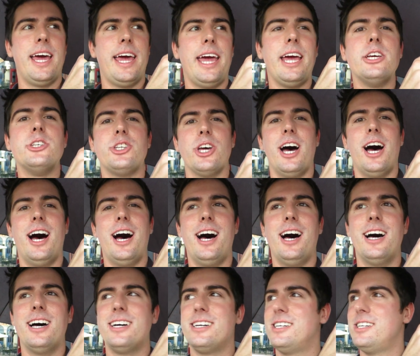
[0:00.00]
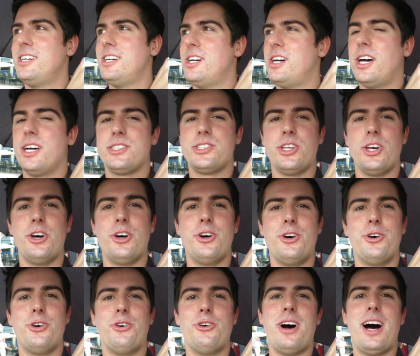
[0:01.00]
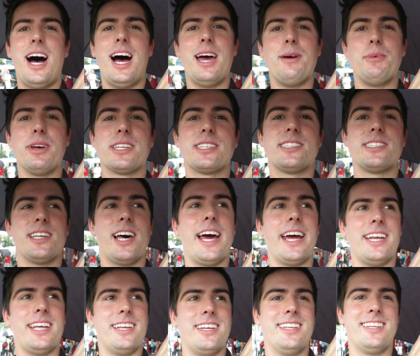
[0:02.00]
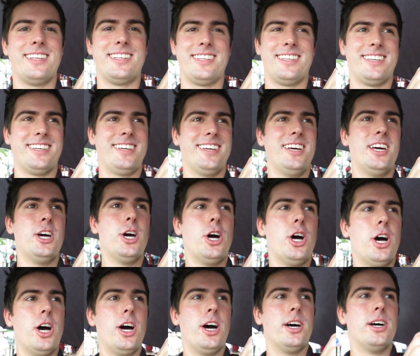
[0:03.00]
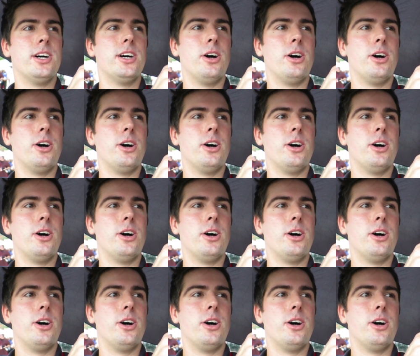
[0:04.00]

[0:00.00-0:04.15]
Asia. So Let's I'm excited. I can probably grab a shot.